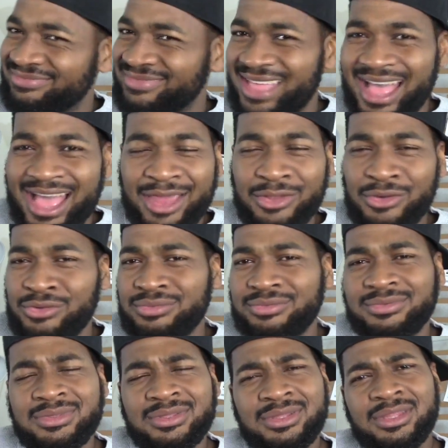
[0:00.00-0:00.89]
I
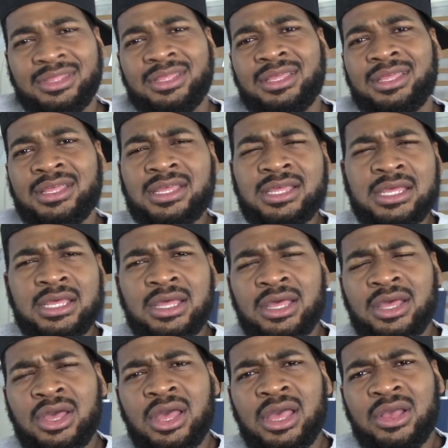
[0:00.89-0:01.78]
don't...
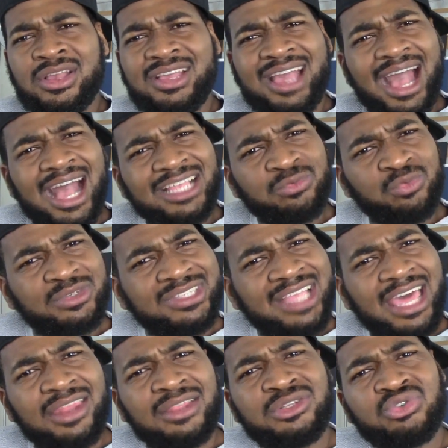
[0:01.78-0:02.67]
Guys, was
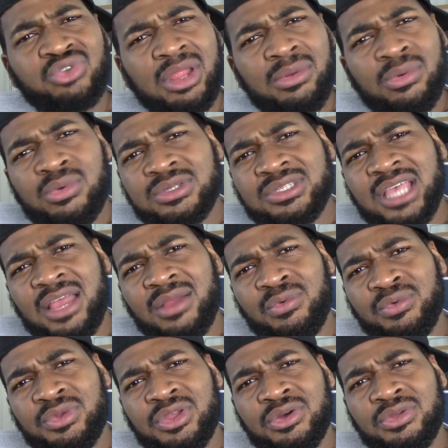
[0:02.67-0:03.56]
that a dream or was
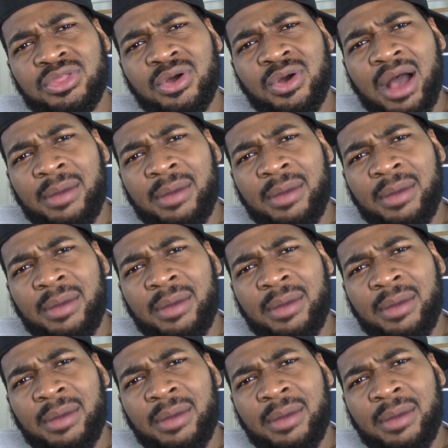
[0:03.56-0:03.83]
that real, though?